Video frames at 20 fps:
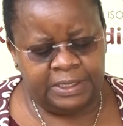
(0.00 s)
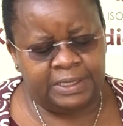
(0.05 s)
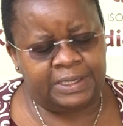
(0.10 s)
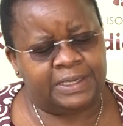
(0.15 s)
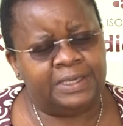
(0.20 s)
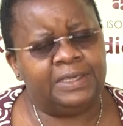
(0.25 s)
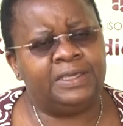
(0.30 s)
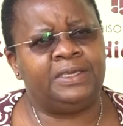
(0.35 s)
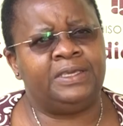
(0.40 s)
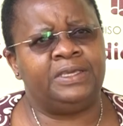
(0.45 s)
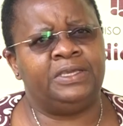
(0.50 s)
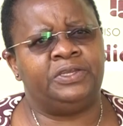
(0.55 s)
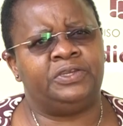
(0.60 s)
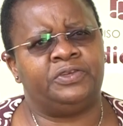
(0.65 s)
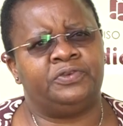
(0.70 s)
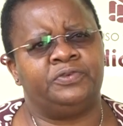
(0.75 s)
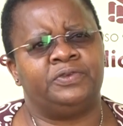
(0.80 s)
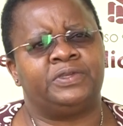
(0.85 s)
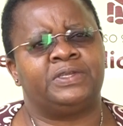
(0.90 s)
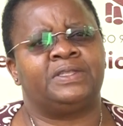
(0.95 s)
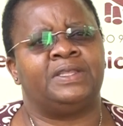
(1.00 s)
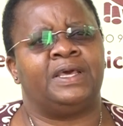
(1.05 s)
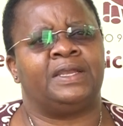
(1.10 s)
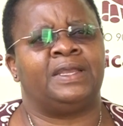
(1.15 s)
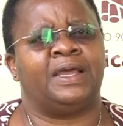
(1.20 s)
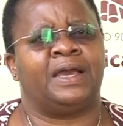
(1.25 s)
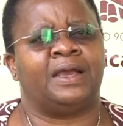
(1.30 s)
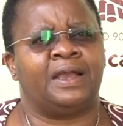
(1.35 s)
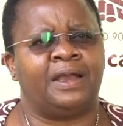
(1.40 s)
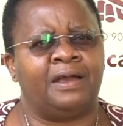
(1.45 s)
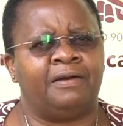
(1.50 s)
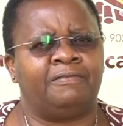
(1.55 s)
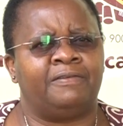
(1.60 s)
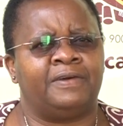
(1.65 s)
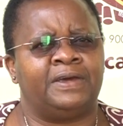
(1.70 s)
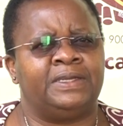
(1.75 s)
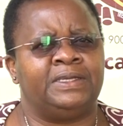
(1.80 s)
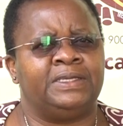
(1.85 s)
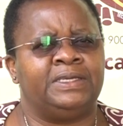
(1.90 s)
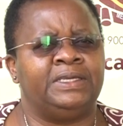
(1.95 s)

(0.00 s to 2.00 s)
key issues that are covered